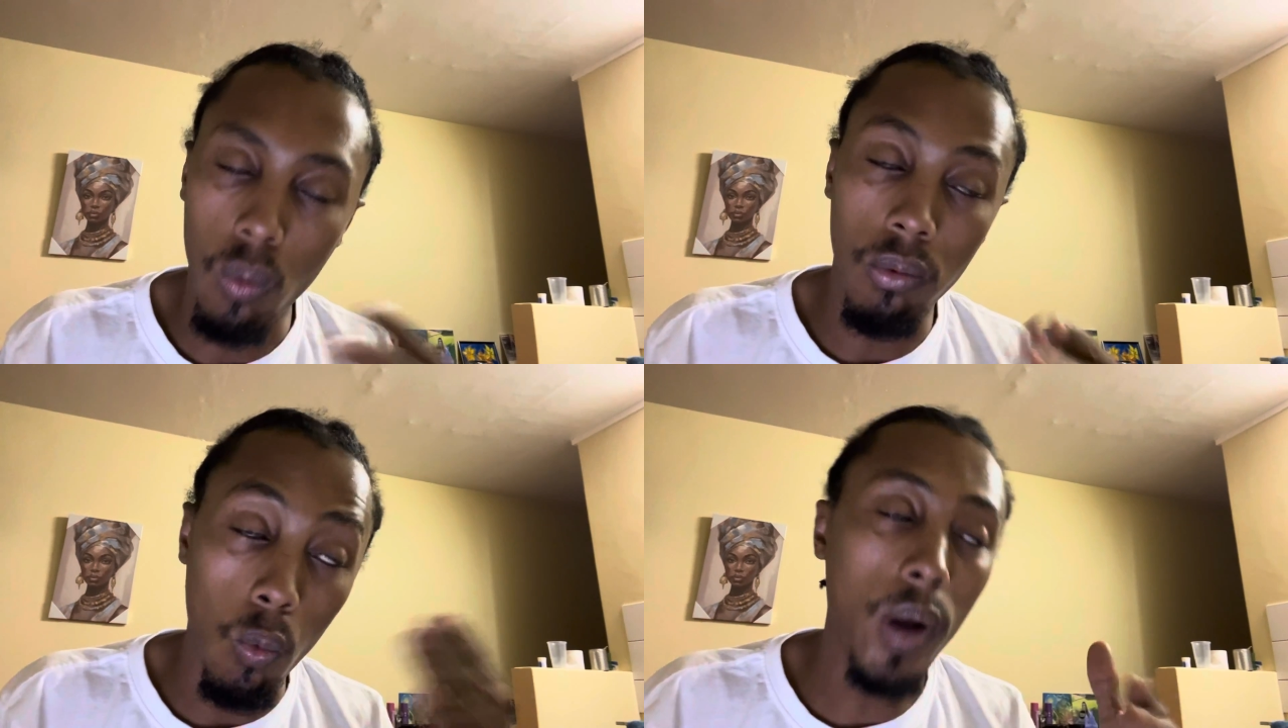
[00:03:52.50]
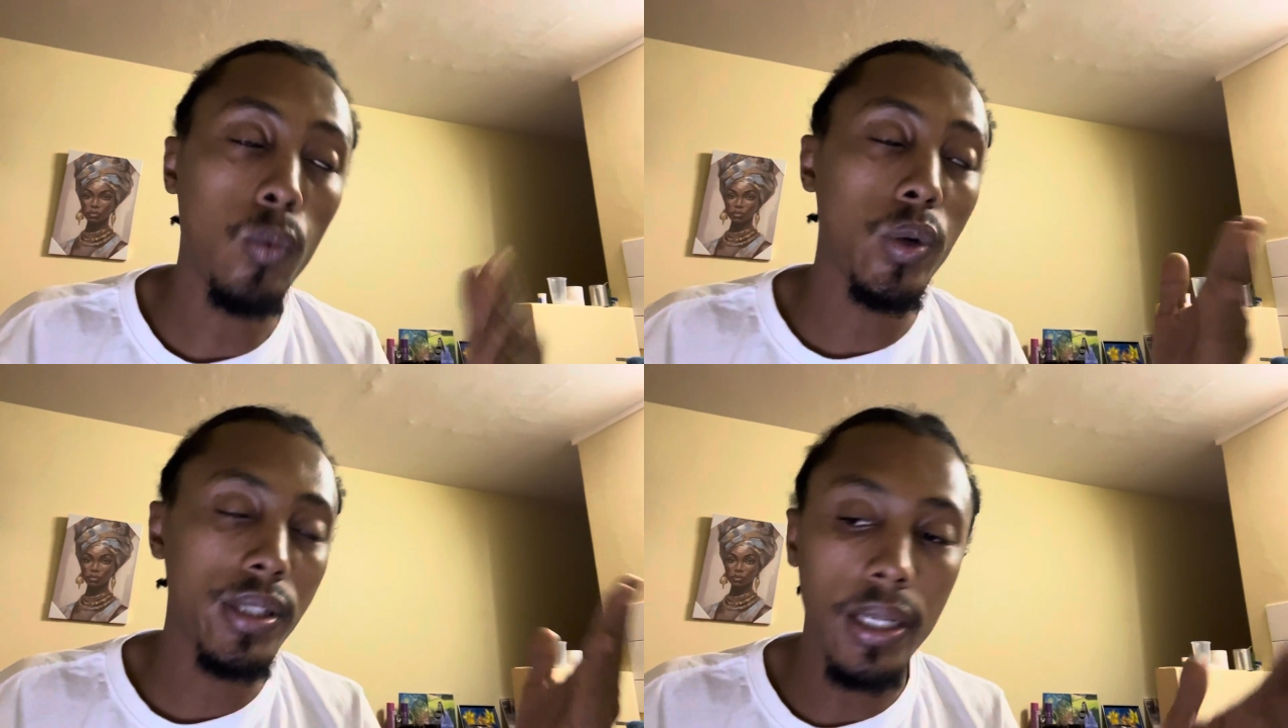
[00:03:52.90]
what
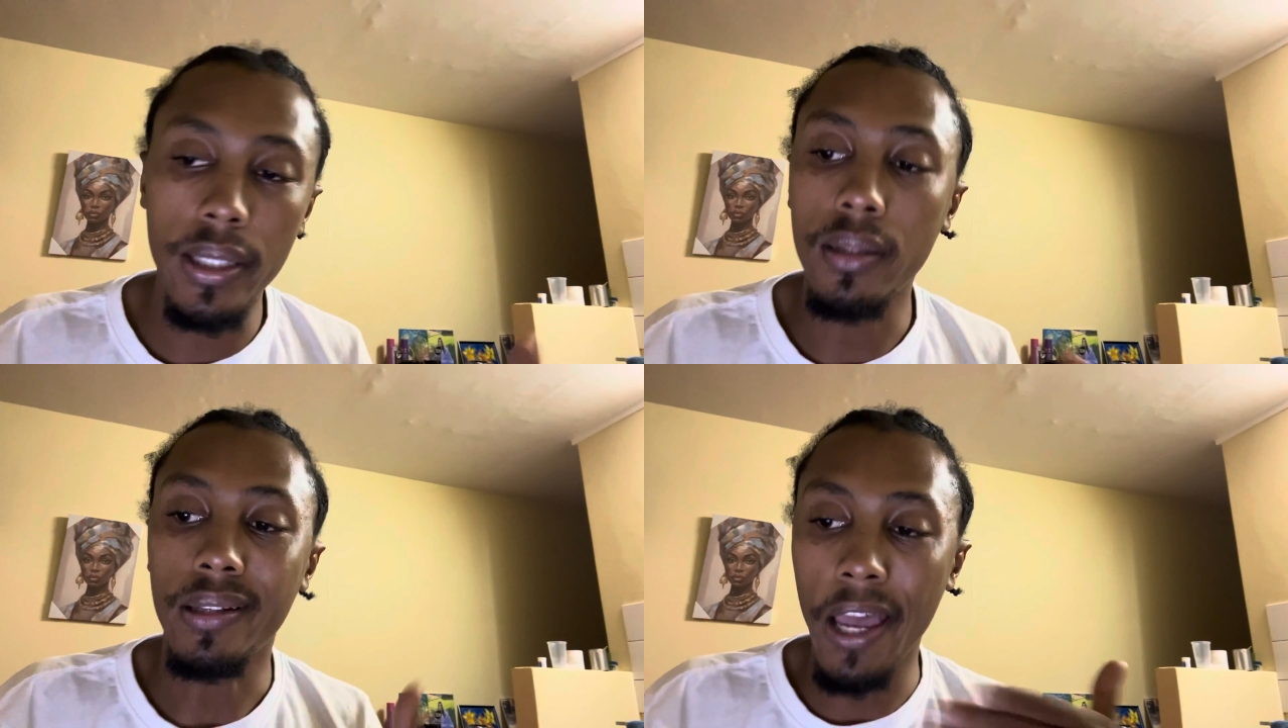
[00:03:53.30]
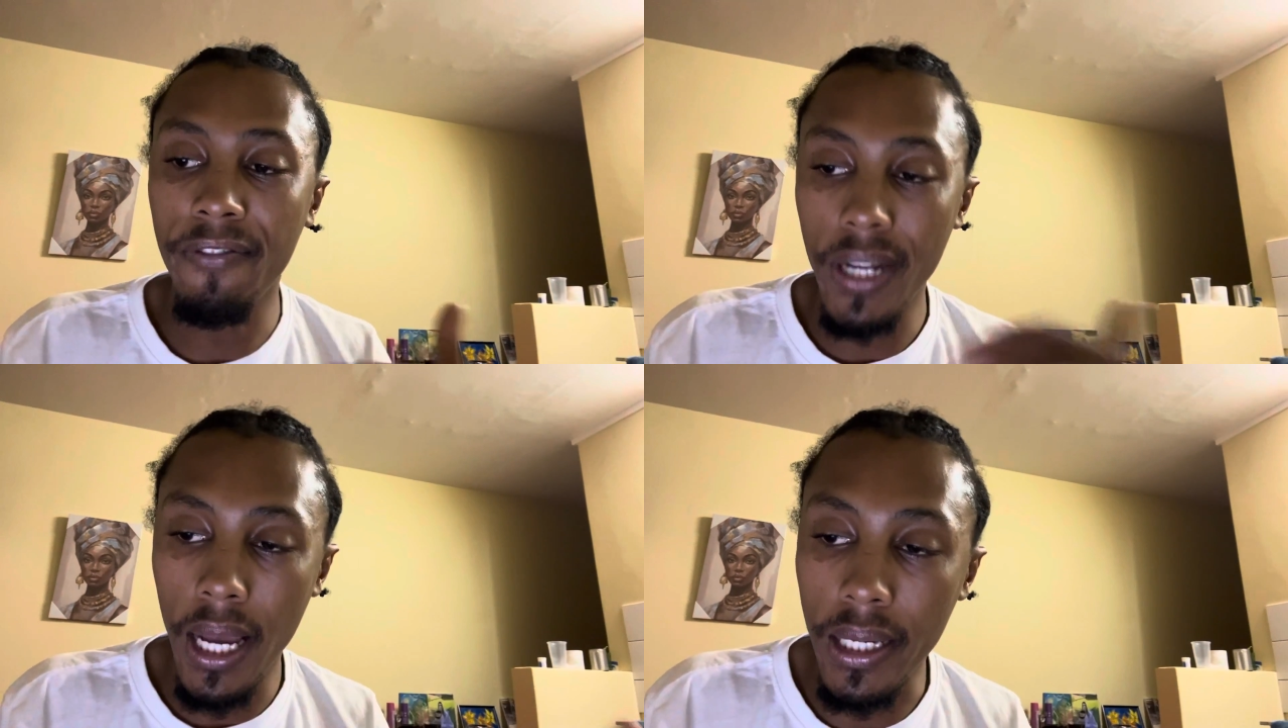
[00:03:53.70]
was treated,
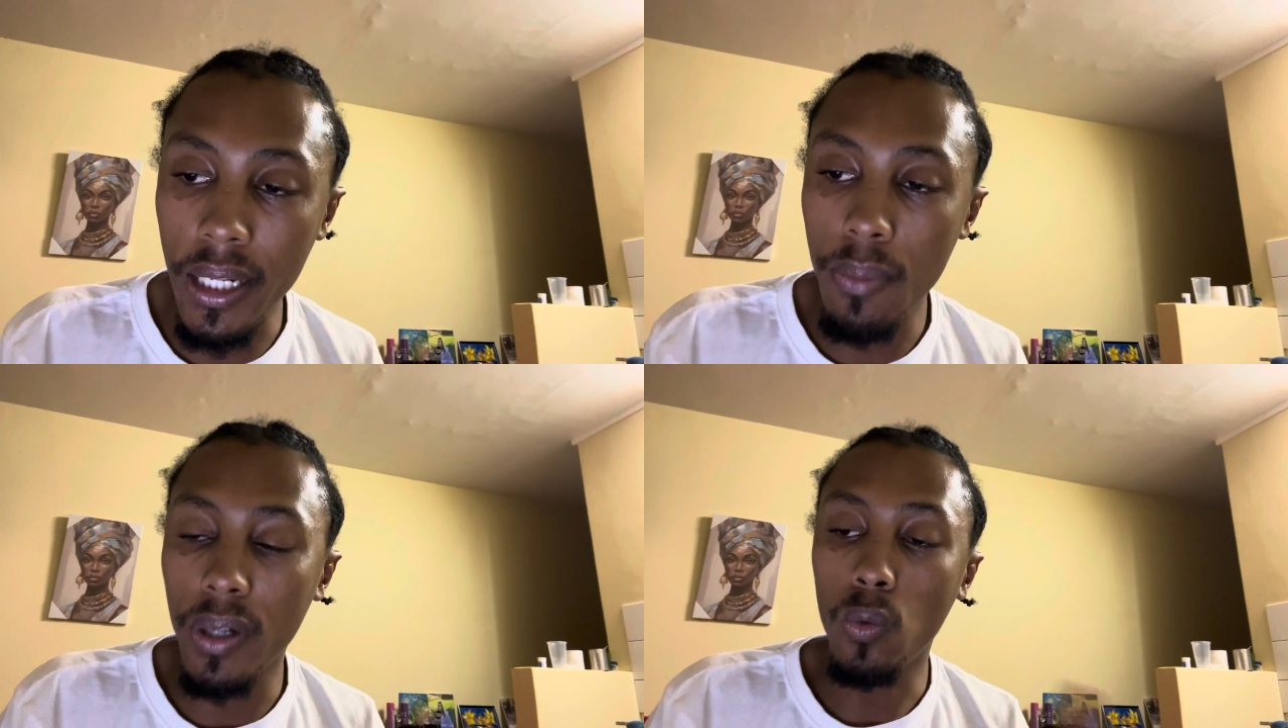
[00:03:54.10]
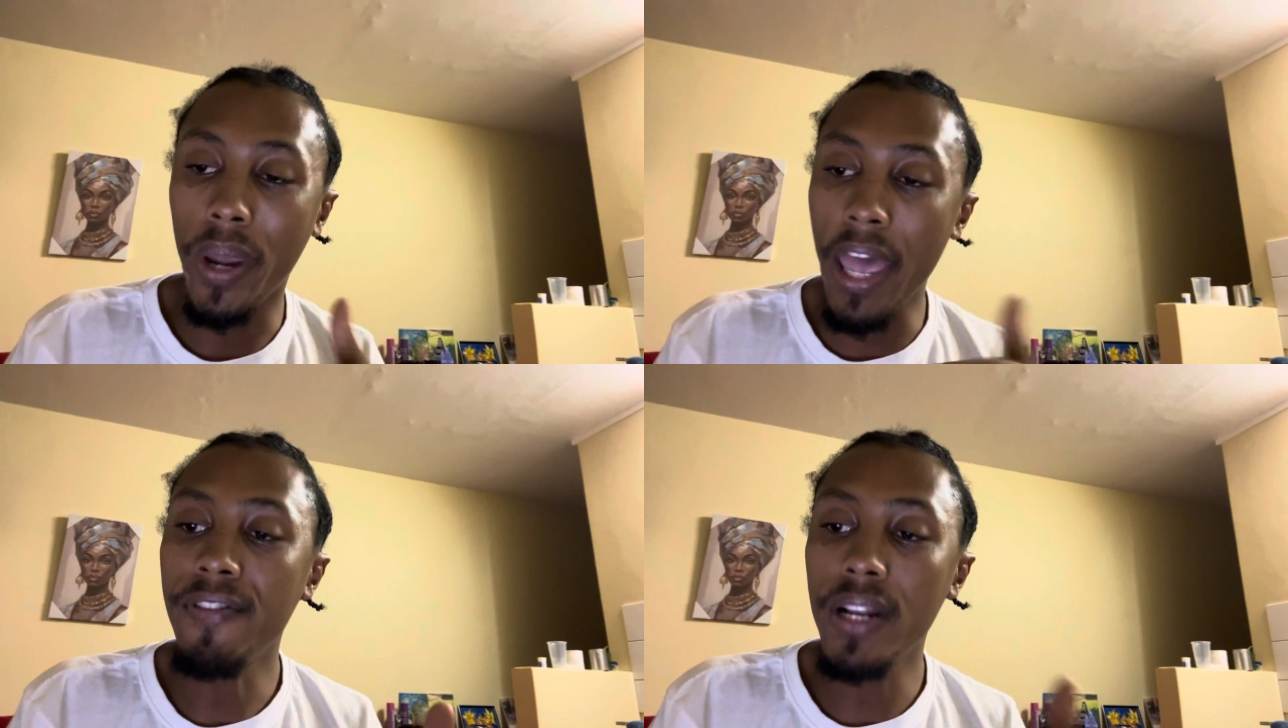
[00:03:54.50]
every agreement, where
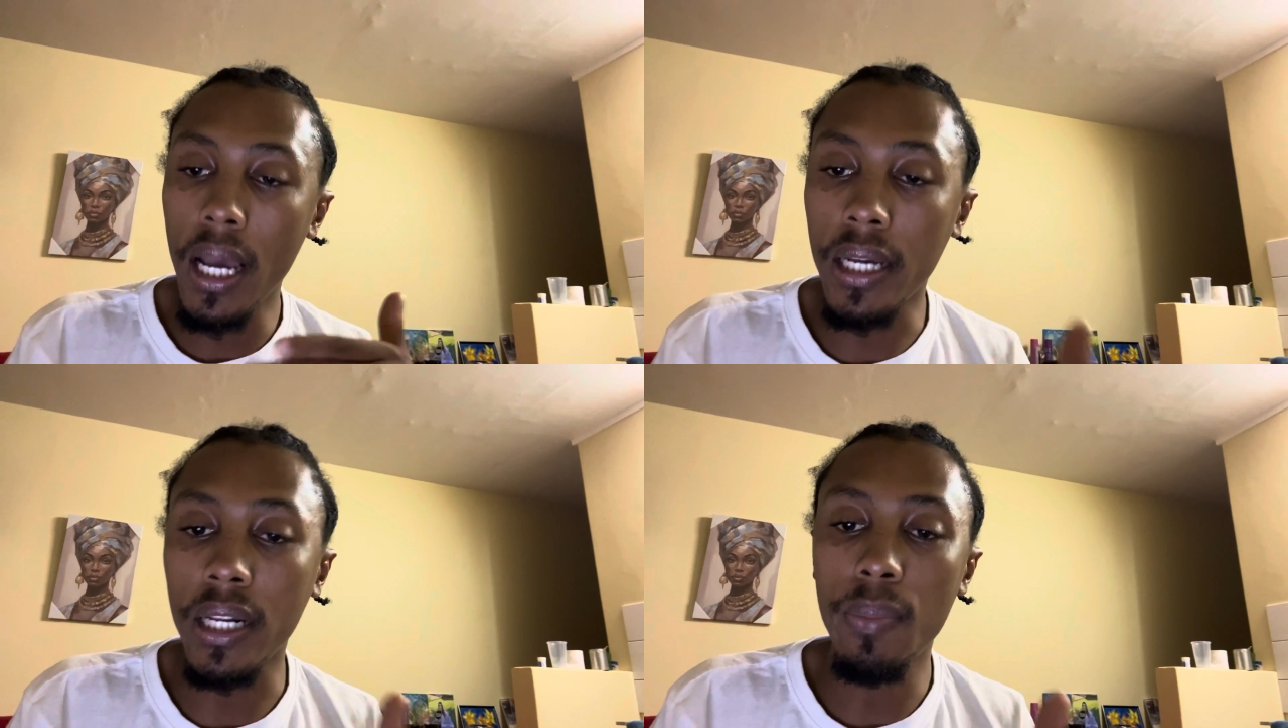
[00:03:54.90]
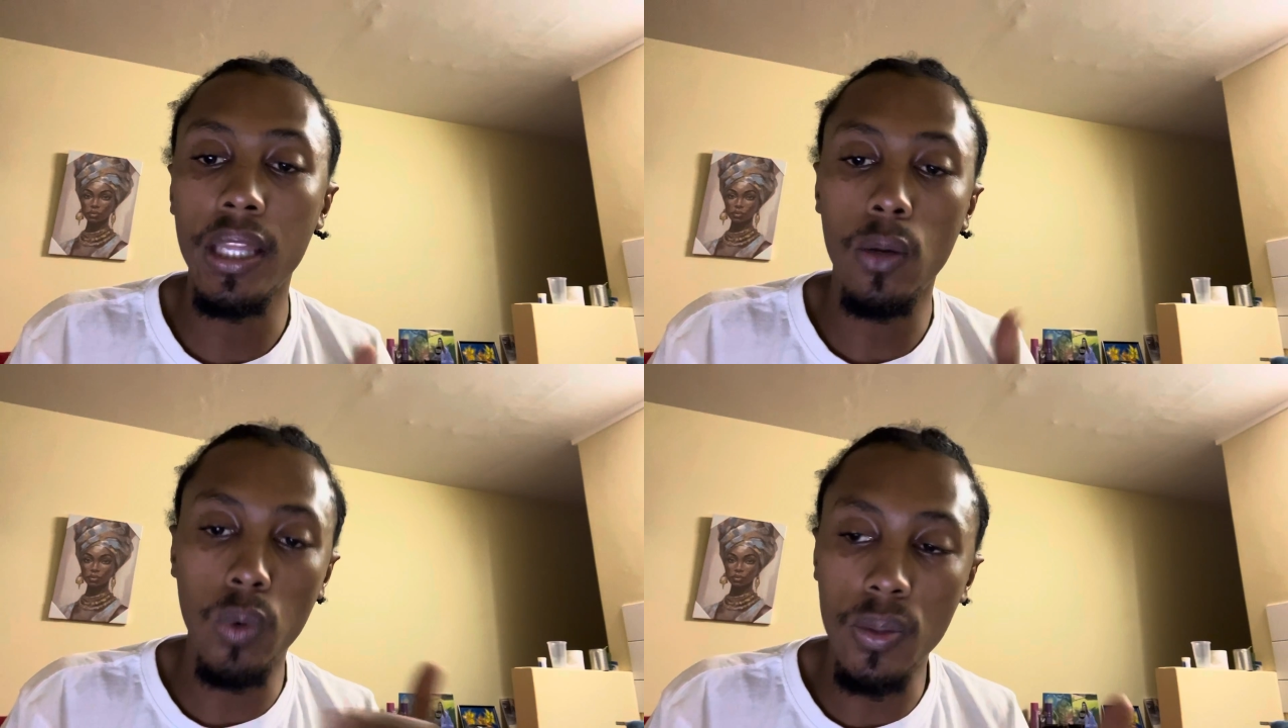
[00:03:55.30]
every agreement
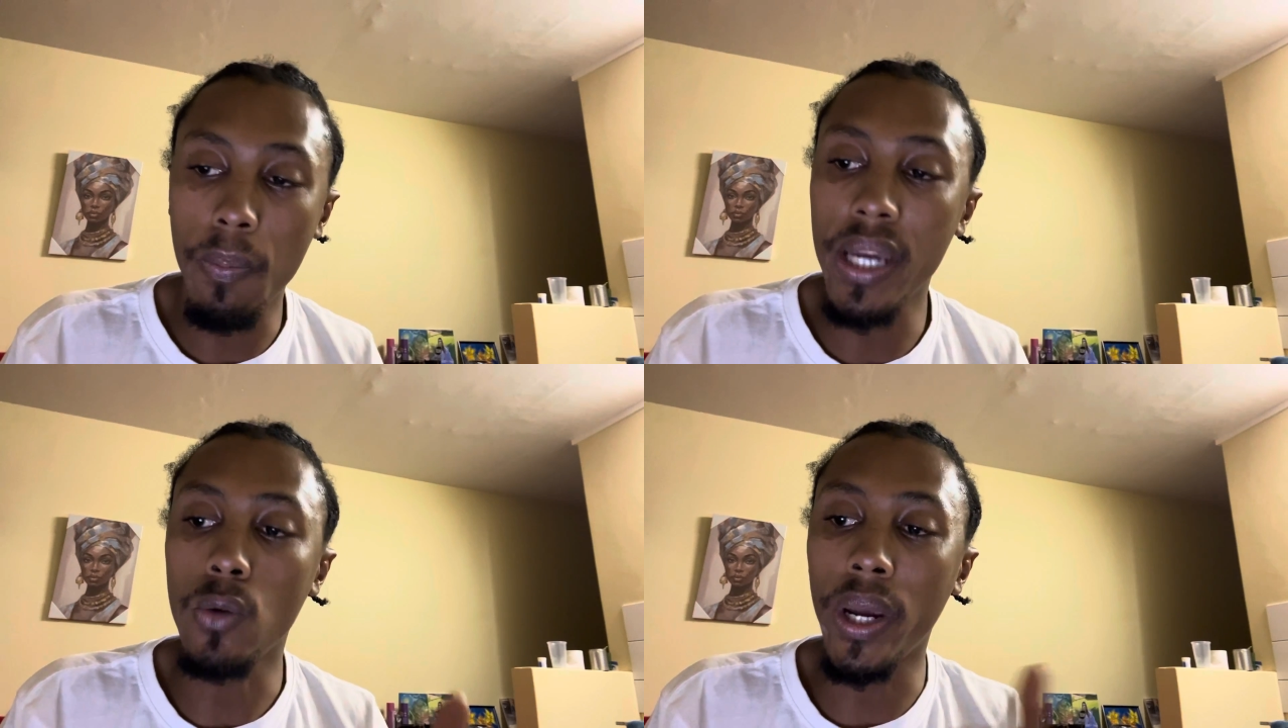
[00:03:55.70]
that was made,